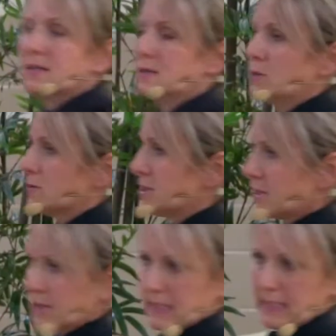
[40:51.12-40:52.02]
Don't
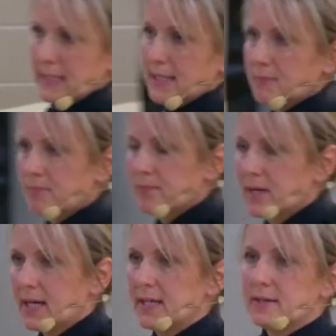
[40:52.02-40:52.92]
start cleaning up.
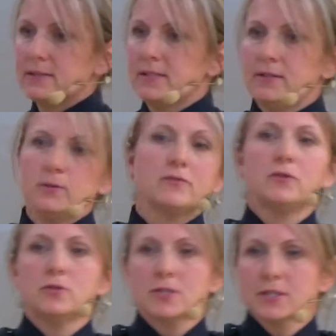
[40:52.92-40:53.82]
I guarantee you if
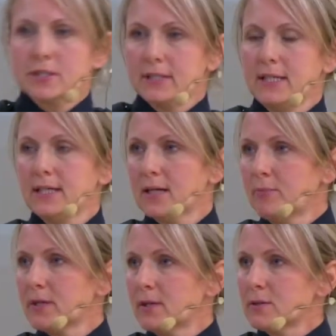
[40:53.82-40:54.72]
you start cleaning
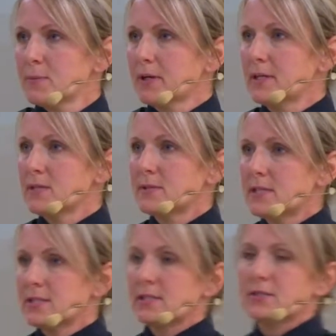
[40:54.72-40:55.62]
up your house parties where
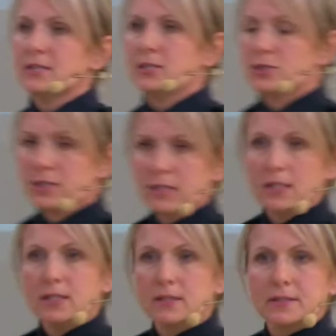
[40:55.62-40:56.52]
there's underage
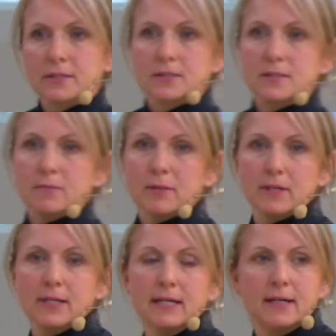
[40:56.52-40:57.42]
drinking, there's
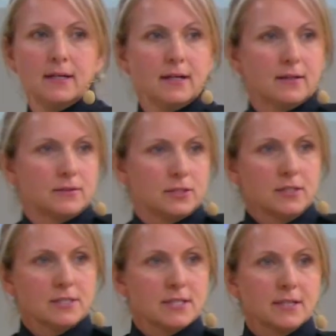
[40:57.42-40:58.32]
maybe
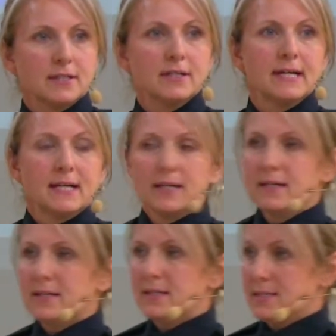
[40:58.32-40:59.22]
drugs there,
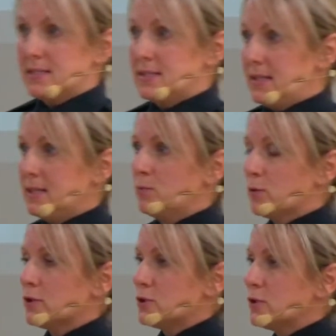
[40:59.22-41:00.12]
it's going to take you
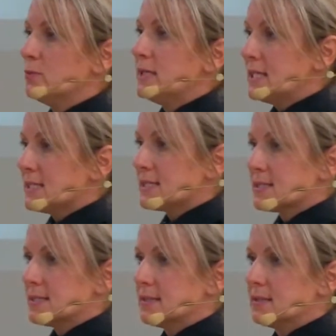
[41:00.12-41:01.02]
more than 2 minutes.